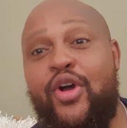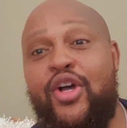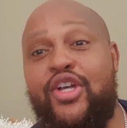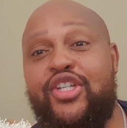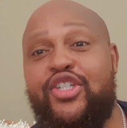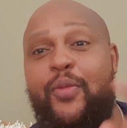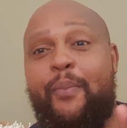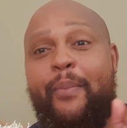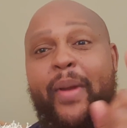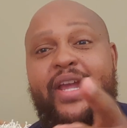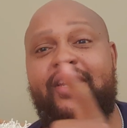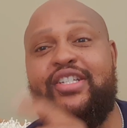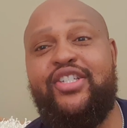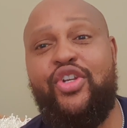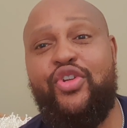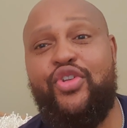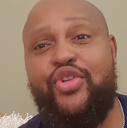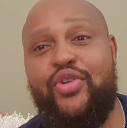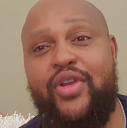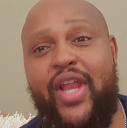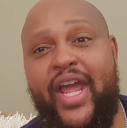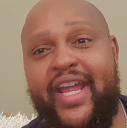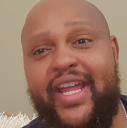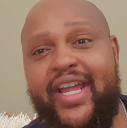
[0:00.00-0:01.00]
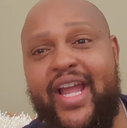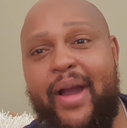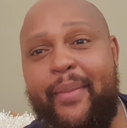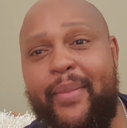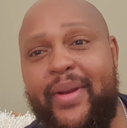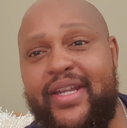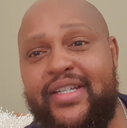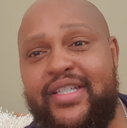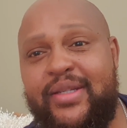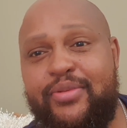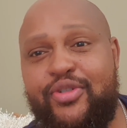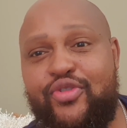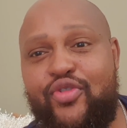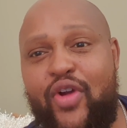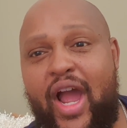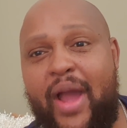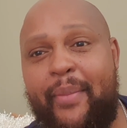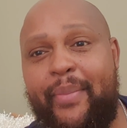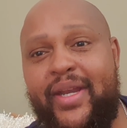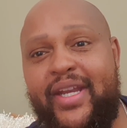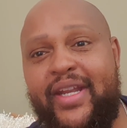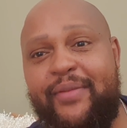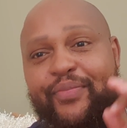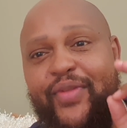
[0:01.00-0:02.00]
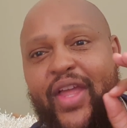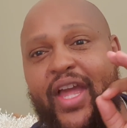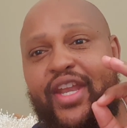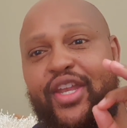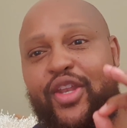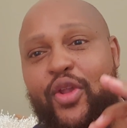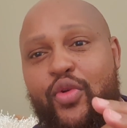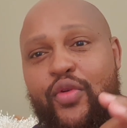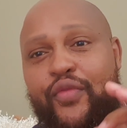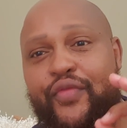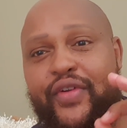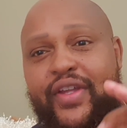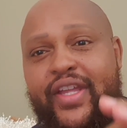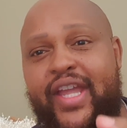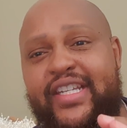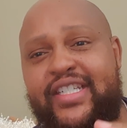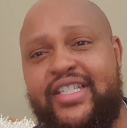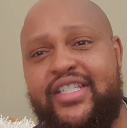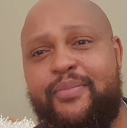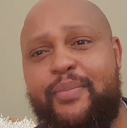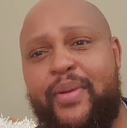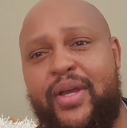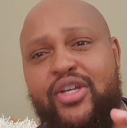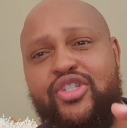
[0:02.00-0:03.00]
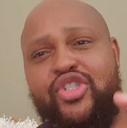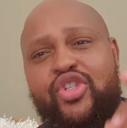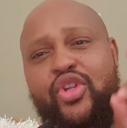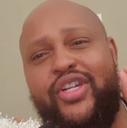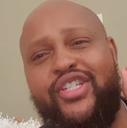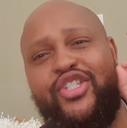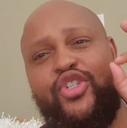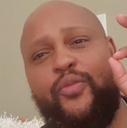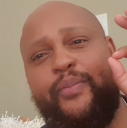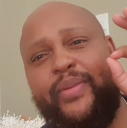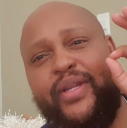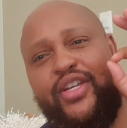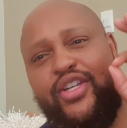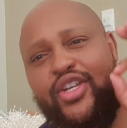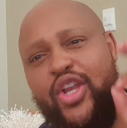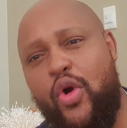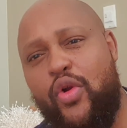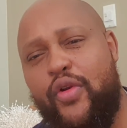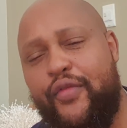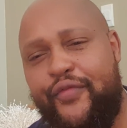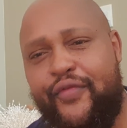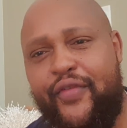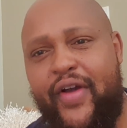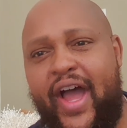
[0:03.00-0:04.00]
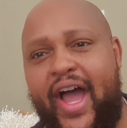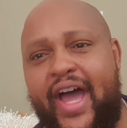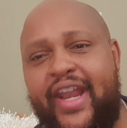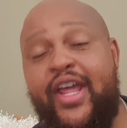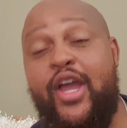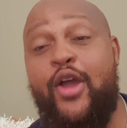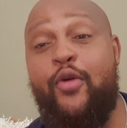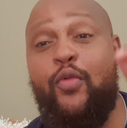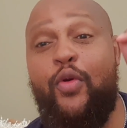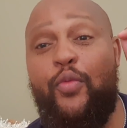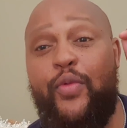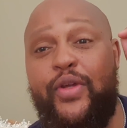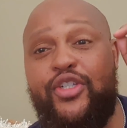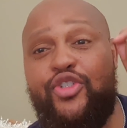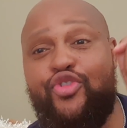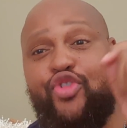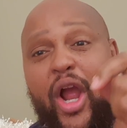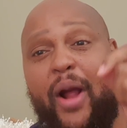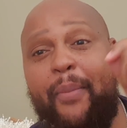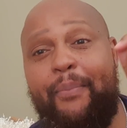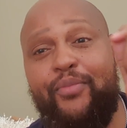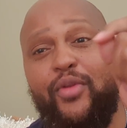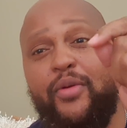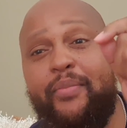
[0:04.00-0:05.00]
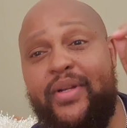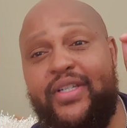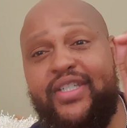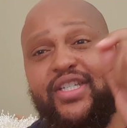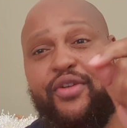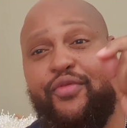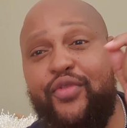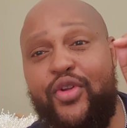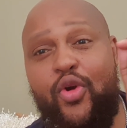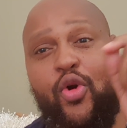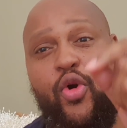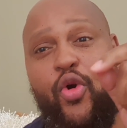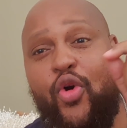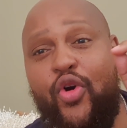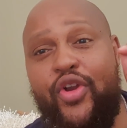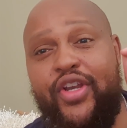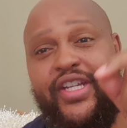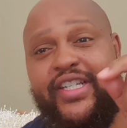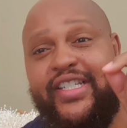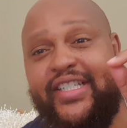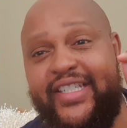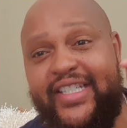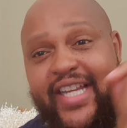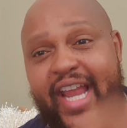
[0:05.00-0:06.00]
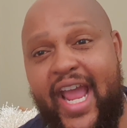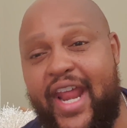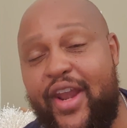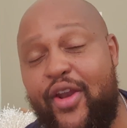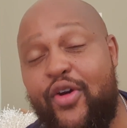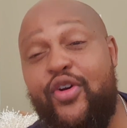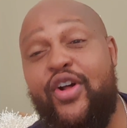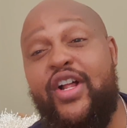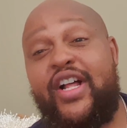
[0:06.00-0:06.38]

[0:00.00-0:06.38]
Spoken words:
So make sure you like, comment, and subscribe, and hit that notifications bell so that you'll be notified when we drop new material on this channel.